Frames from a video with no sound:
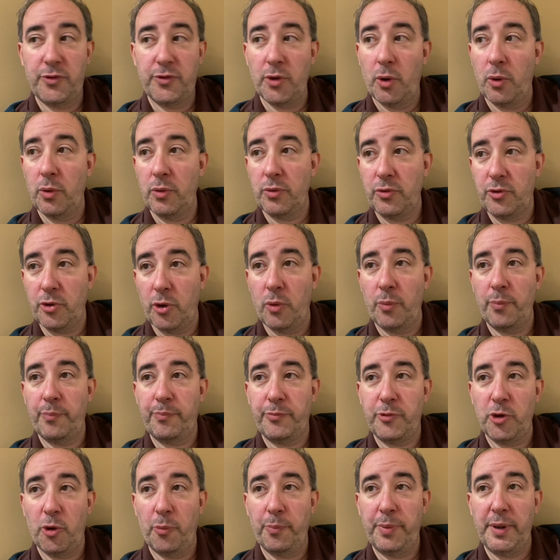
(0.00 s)
Don't don't
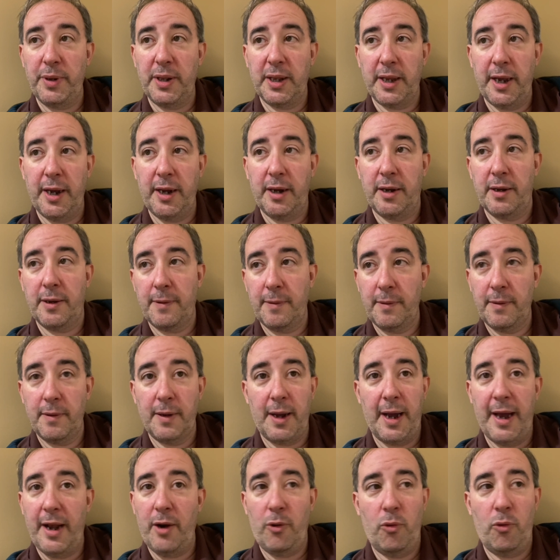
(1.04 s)
don't be like
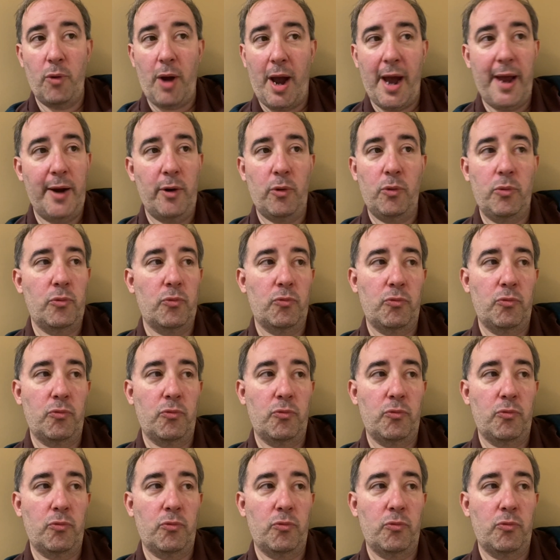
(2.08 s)
I don't I don't